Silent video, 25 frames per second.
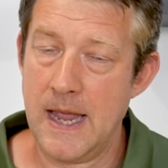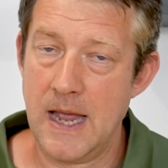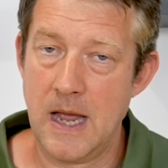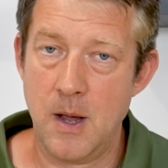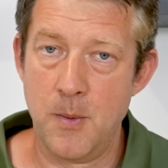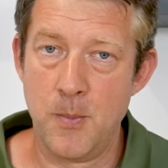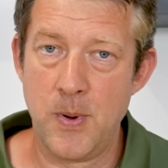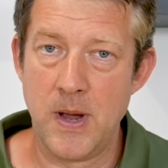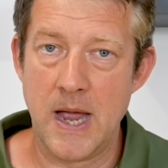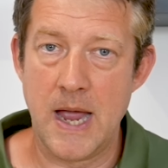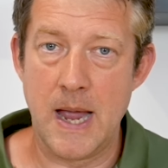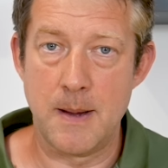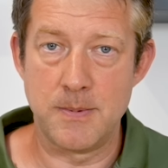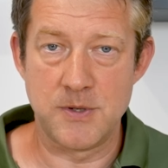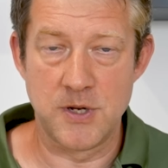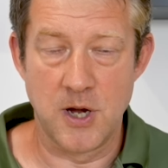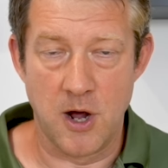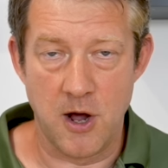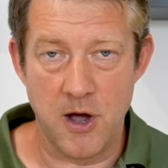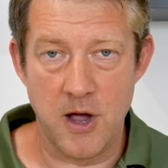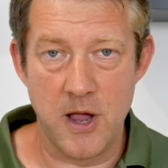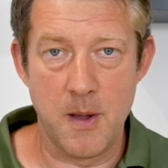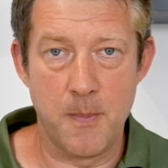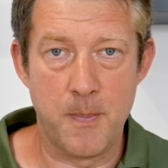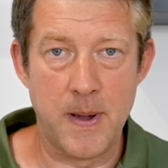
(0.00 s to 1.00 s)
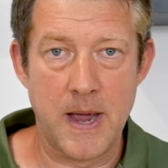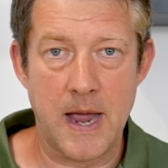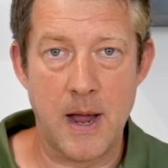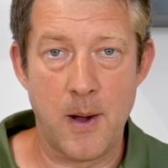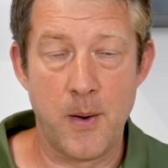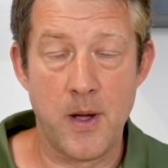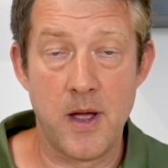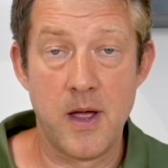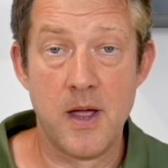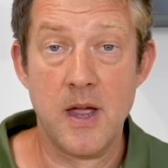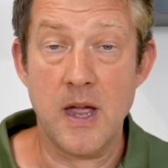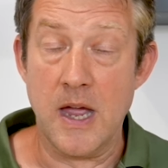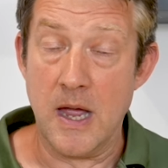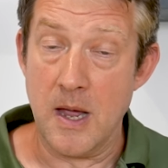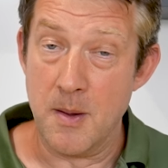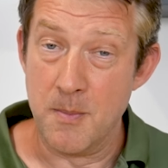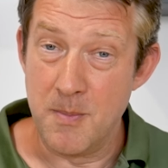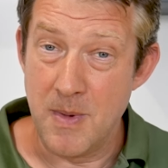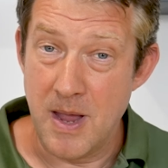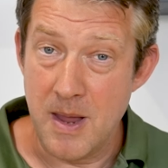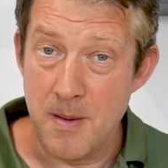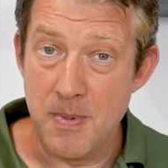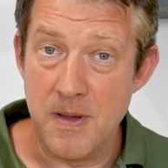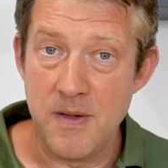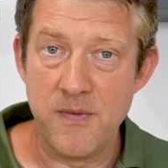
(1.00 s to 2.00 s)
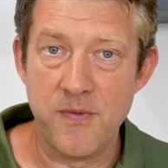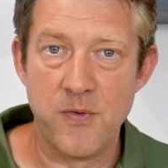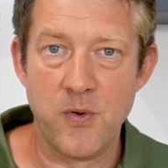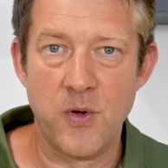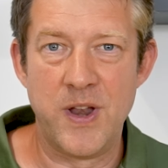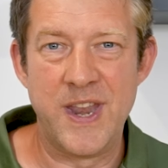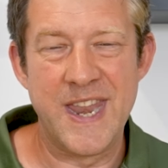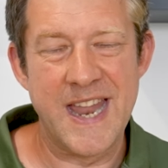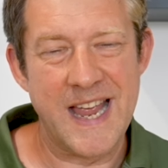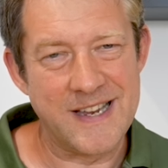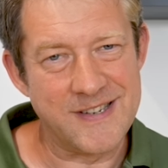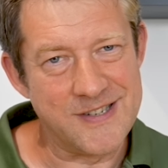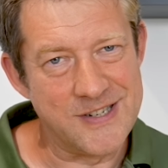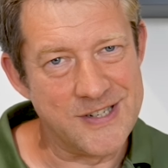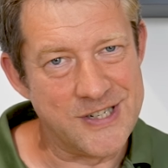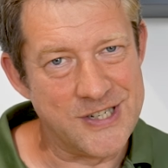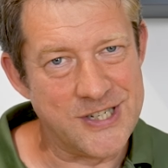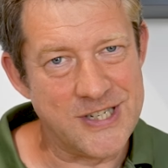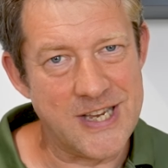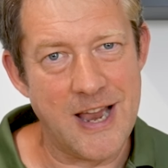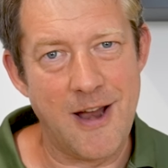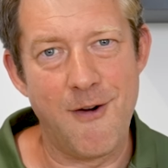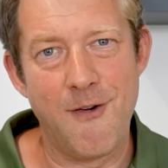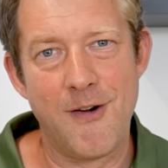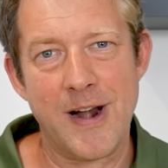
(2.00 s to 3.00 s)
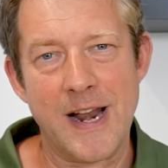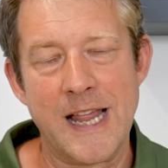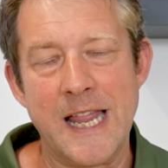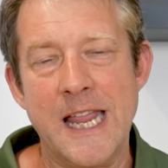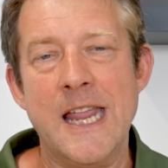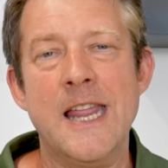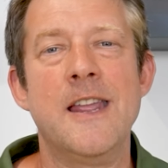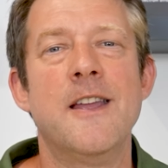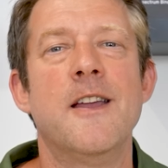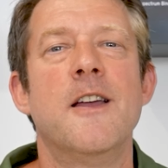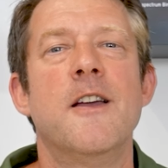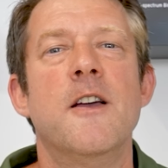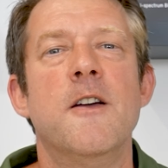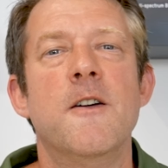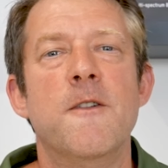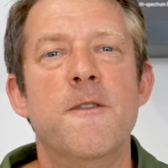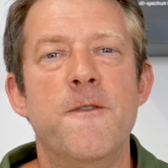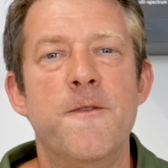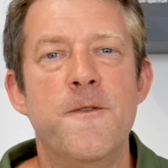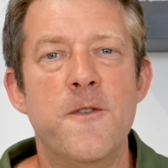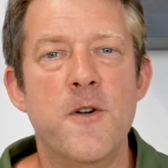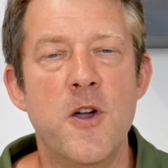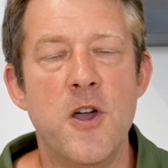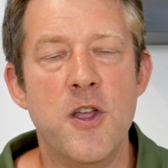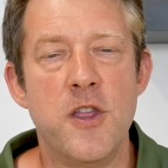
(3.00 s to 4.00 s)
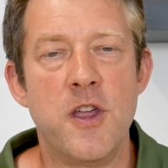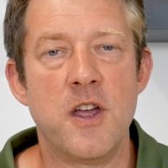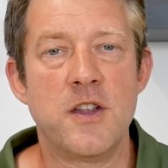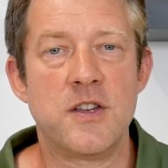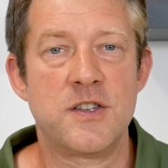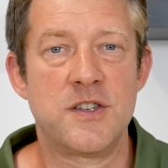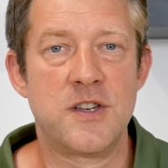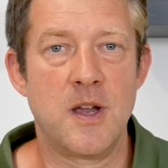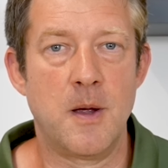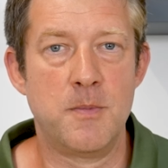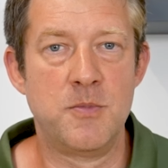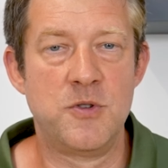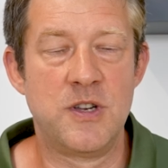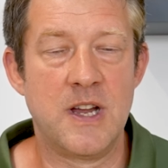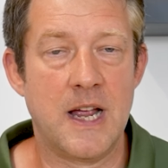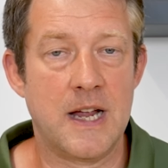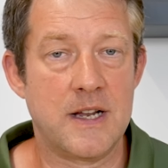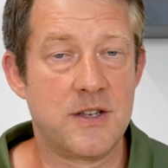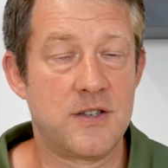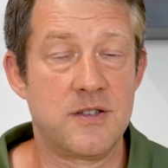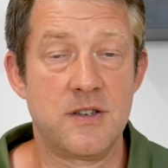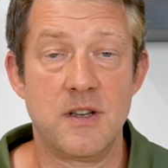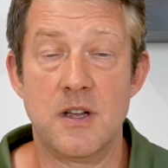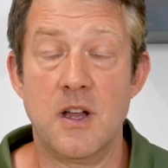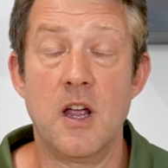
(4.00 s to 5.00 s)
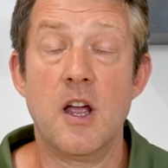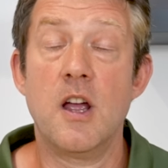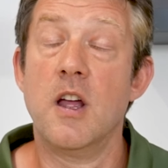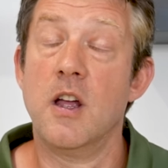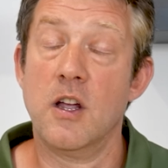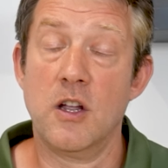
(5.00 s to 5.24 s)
and perhaps higher power maybe for necessarily further subjects,